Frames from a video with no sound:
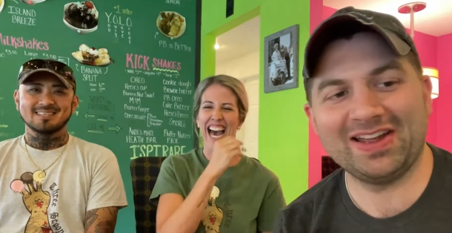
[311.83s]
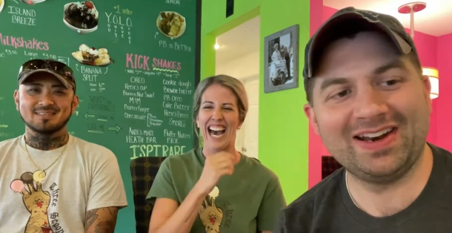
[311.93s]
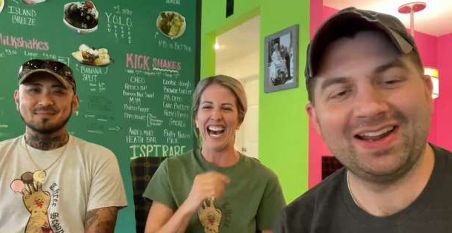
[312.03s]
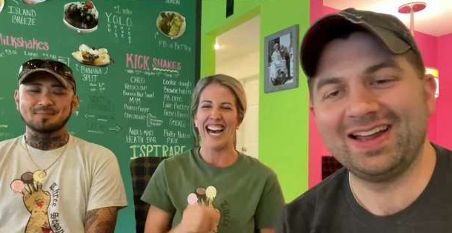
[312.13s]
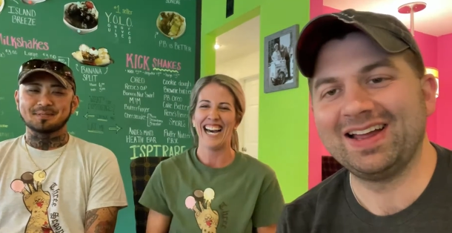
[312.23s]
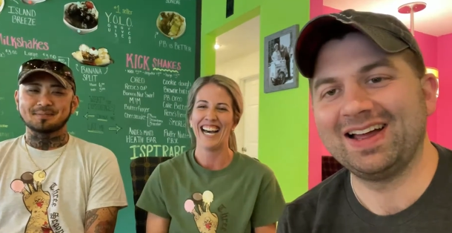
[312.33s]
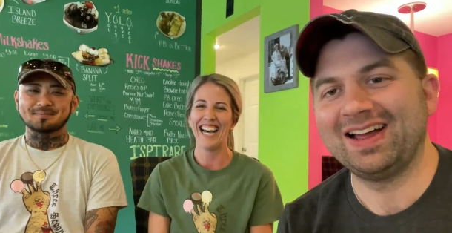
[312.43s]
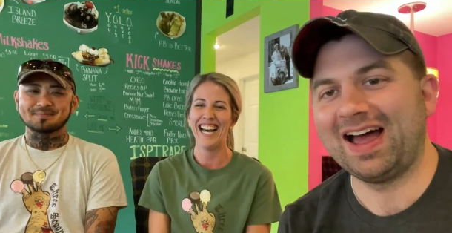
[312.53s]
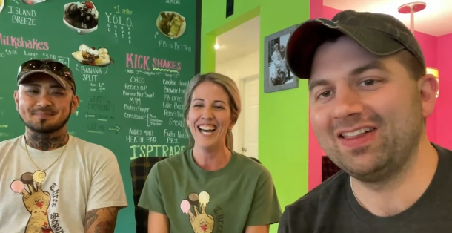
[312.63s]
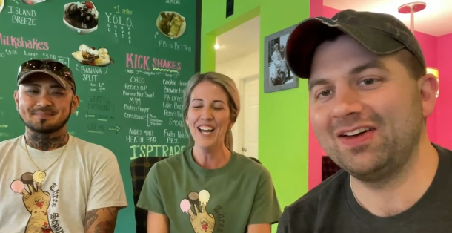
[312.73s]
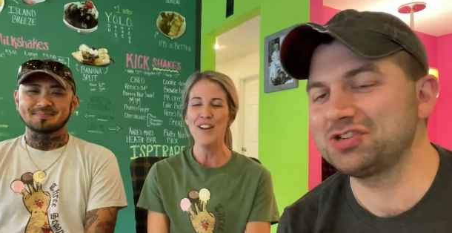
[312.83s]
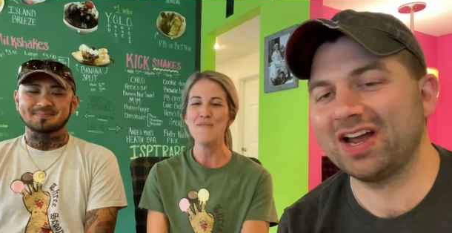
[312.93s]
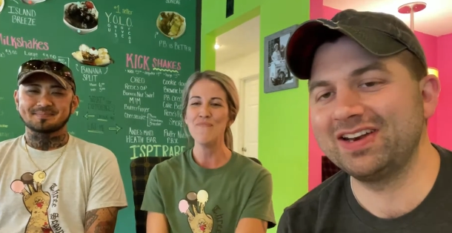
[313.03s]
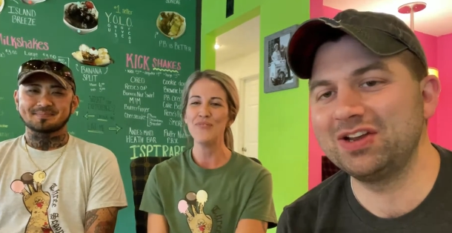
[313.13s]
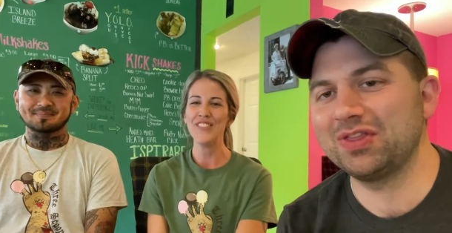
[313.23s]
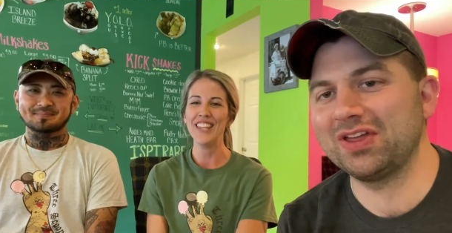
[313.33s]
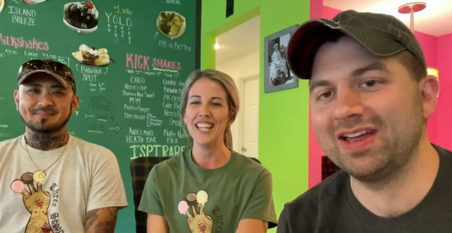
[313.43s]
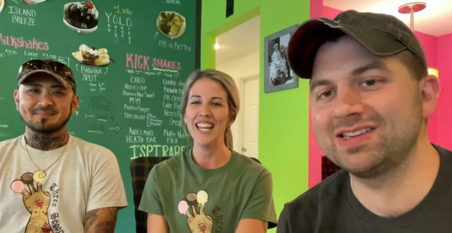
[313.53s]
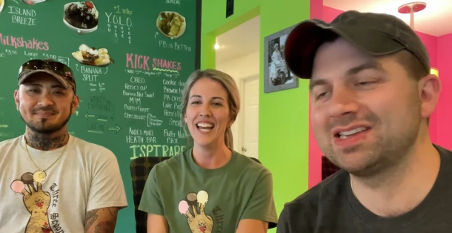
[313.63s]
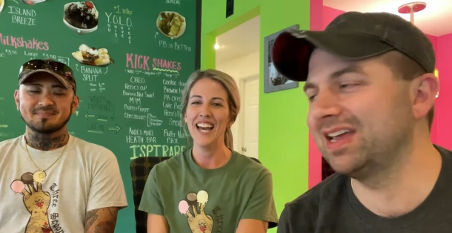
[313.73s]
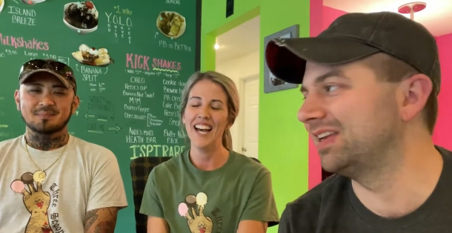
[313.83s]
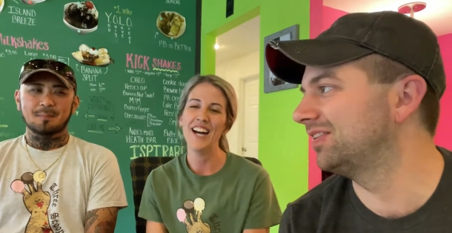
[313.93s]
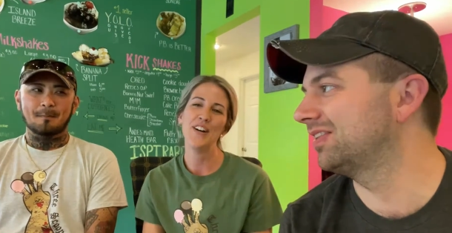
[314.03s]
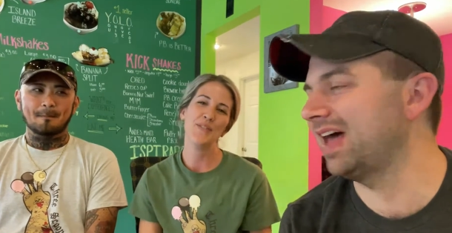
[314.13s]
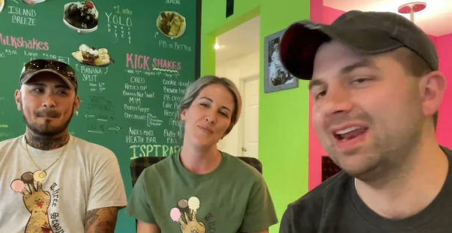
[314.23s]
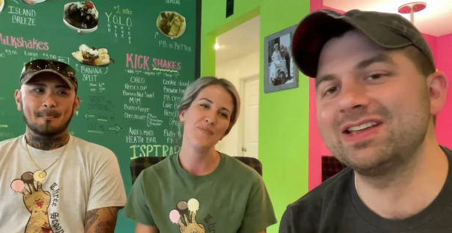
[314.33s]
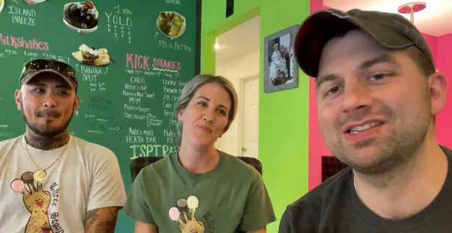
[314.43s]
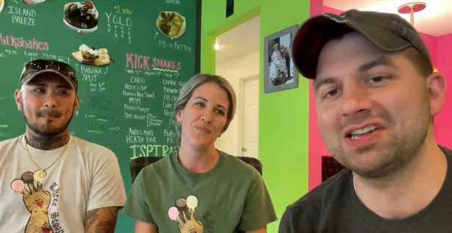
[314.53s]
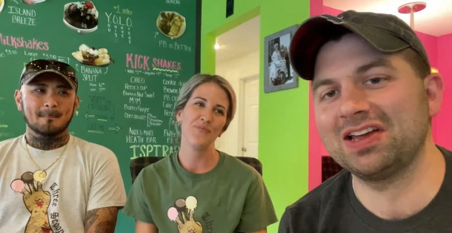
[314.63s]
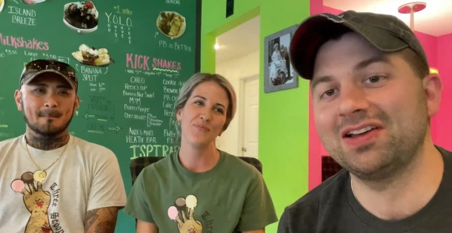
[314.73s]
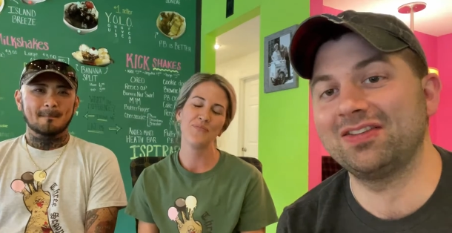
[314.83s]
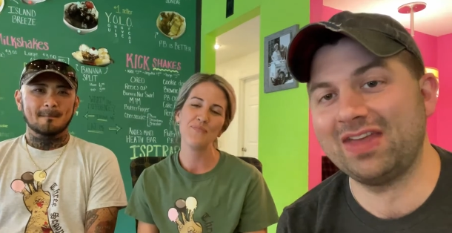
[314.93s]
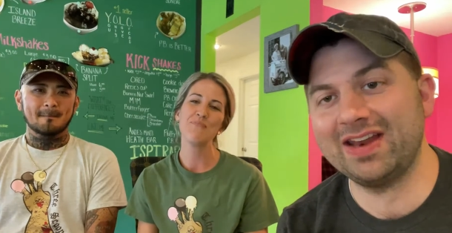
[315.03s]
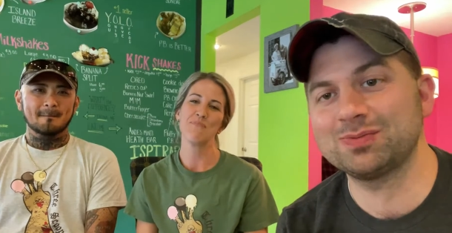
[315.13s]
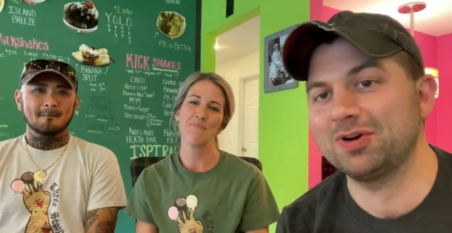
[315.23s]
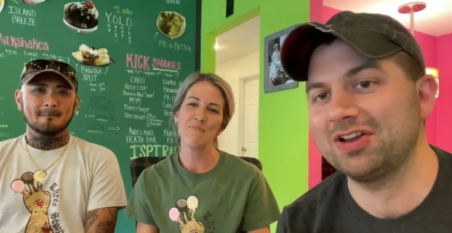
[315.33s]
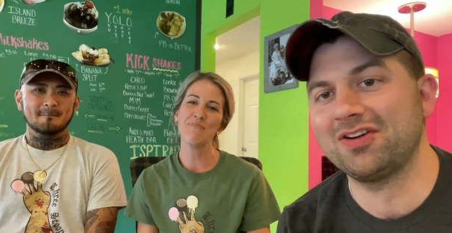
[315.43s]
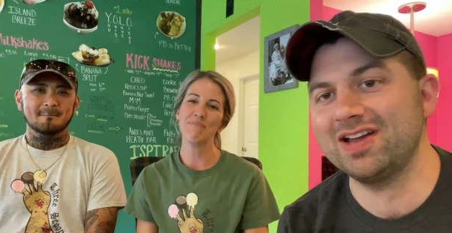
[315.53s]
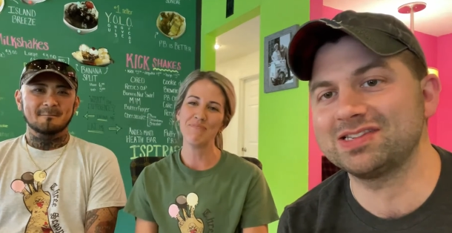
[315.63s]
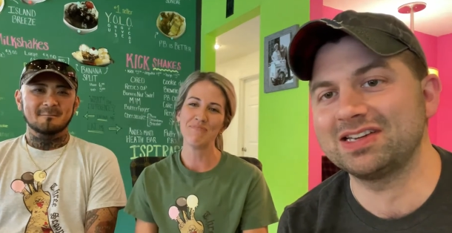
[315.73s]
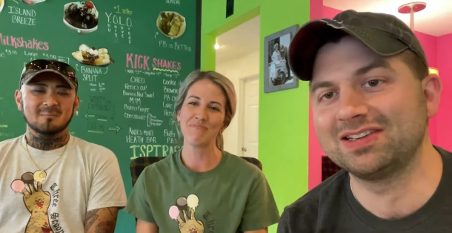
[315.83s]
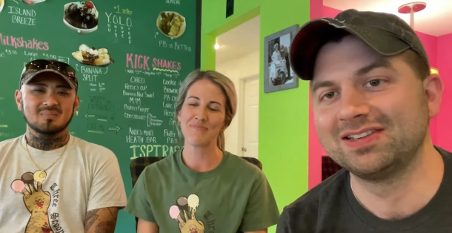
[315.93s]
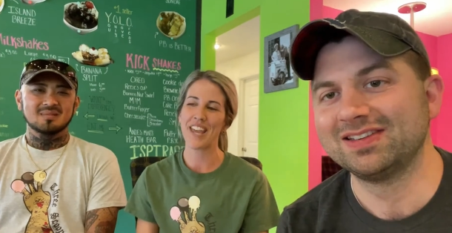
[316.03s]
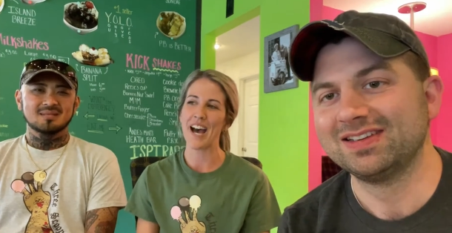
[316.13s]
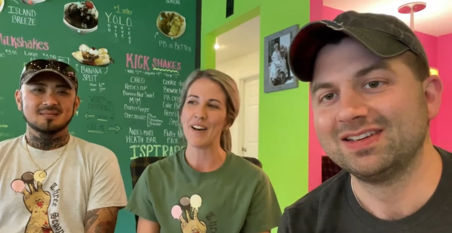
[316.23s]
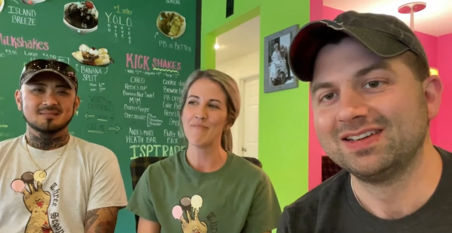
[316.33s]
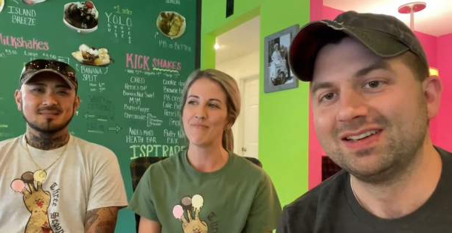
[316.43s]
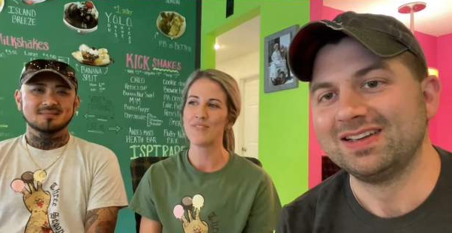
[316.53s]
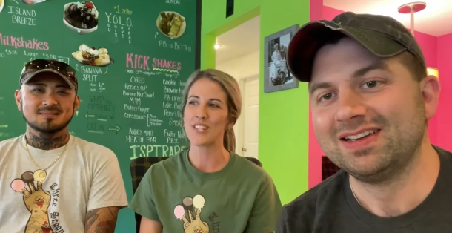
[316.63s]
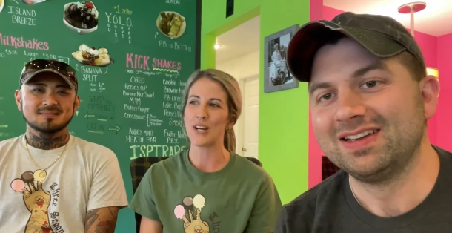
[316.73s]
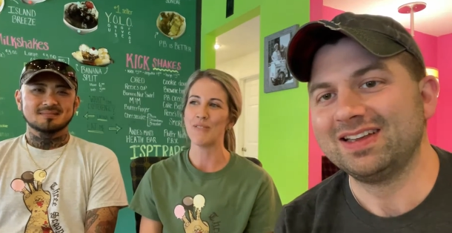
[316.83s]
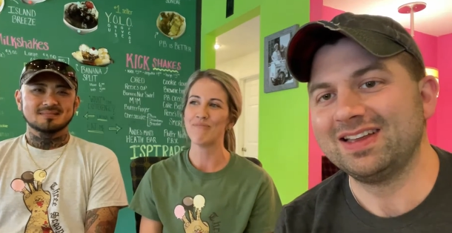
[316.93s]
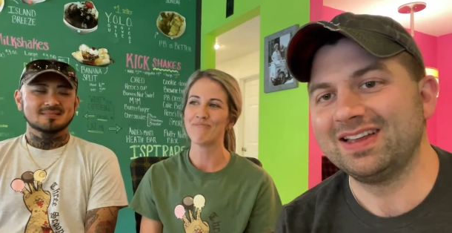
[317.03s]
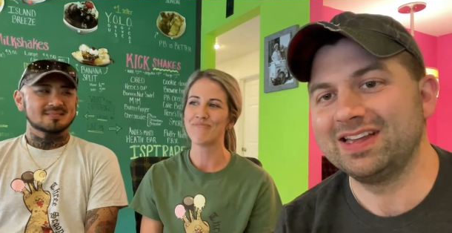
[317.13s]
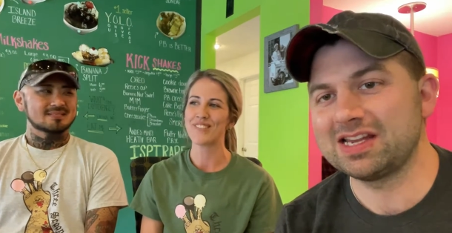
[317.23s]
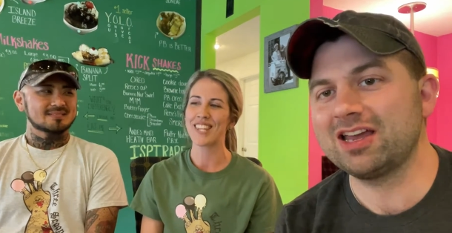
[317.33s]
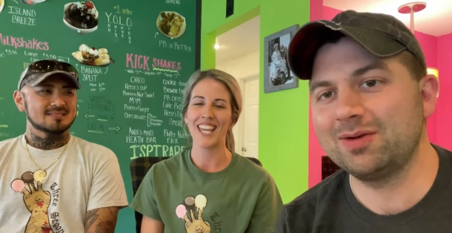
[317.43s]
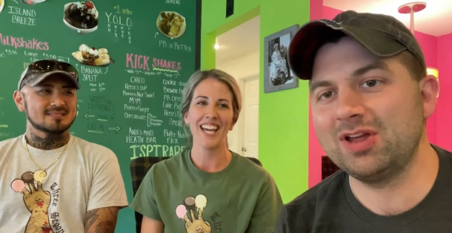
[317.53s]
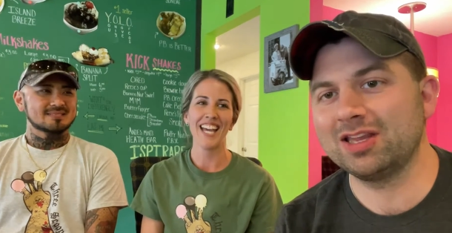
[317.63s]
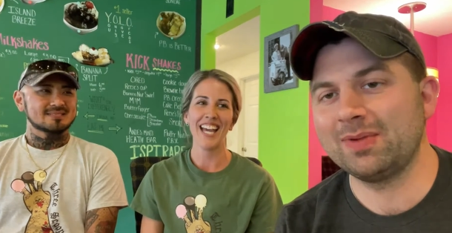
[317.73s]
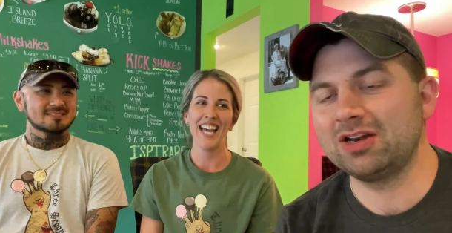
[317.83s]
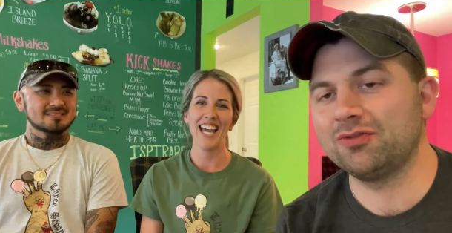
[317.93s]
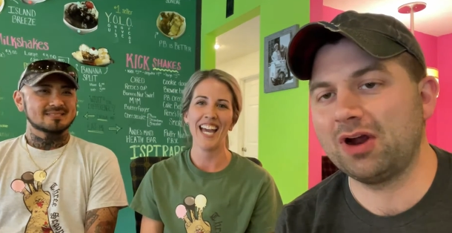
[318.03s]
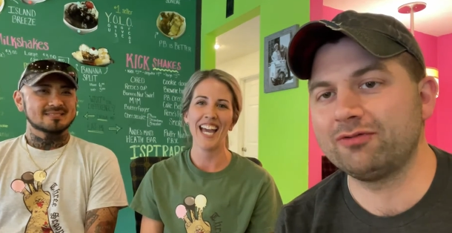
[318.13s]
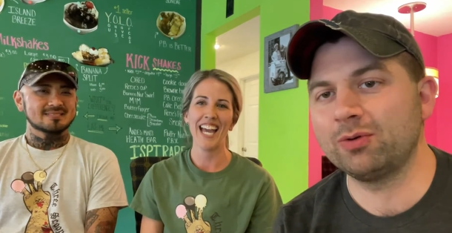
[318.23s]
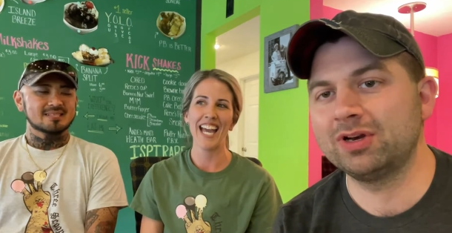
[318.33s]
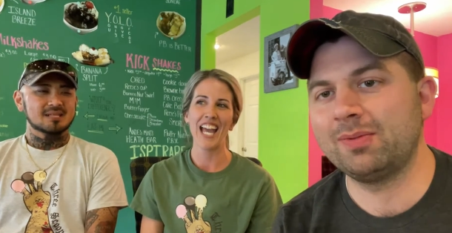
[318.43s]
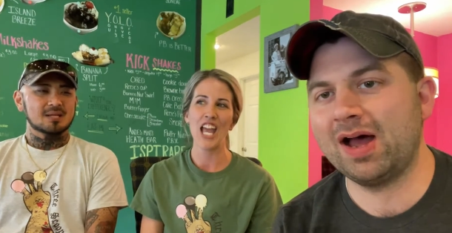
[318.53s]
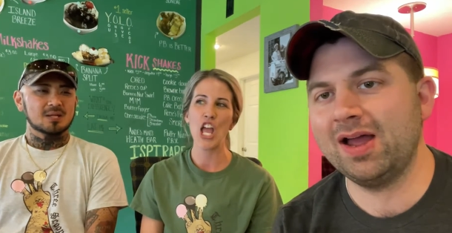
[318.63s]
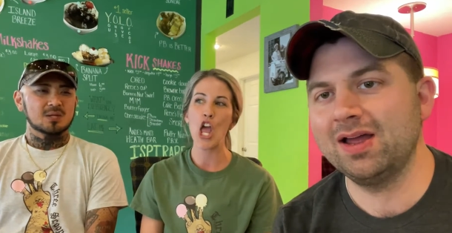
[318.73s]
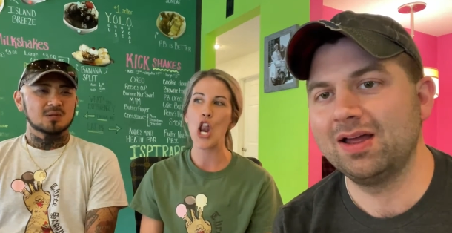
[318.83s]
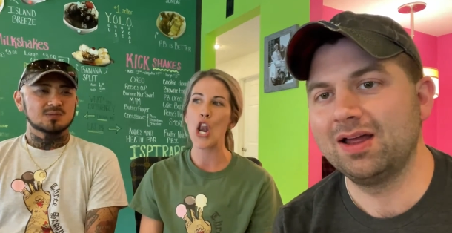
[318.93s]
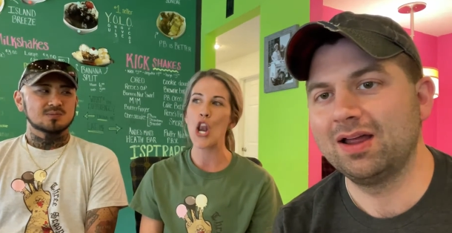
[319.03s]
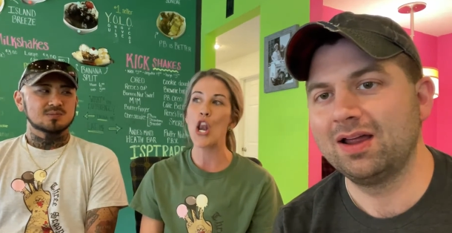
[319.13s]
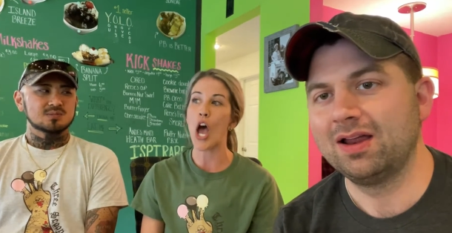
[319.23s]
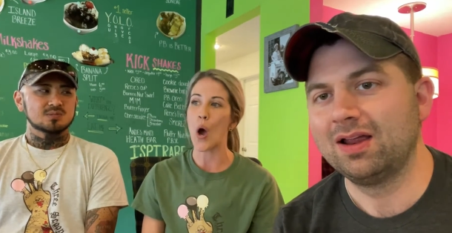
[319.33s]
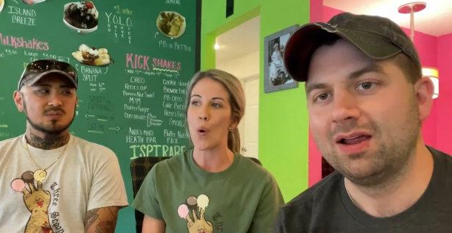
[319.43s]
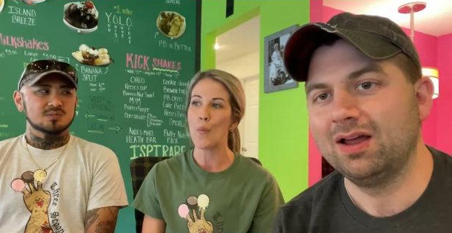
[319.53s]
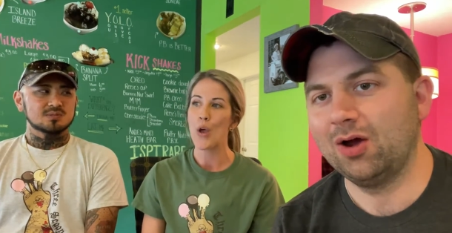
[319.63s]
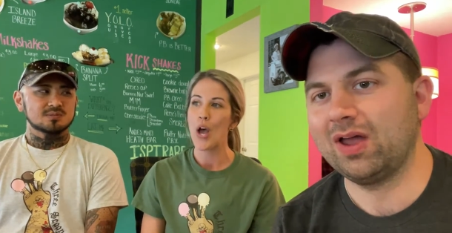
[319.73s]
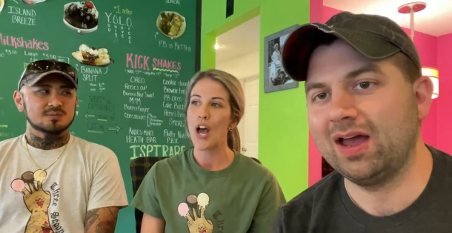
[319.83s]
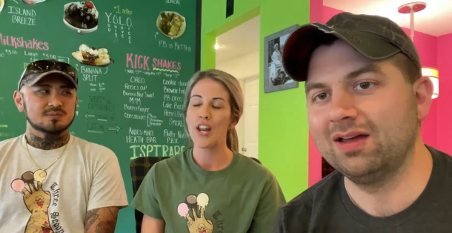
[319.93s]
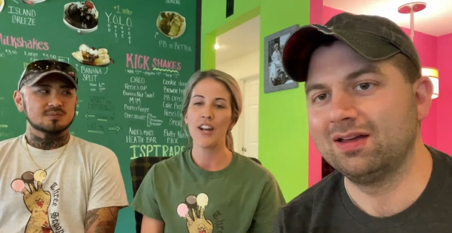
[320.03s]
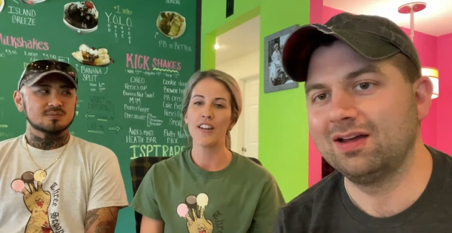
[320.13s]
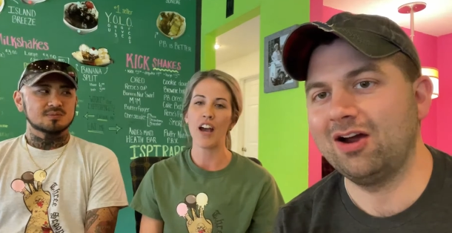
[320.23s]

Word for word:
Speaker 1: it. I love trying new things, and that is uh, that's pretty crazy.
Speaker 2: Yeah. So.
Speaker 1: Is that going to be on the menu for everyone to buy? No. Okay.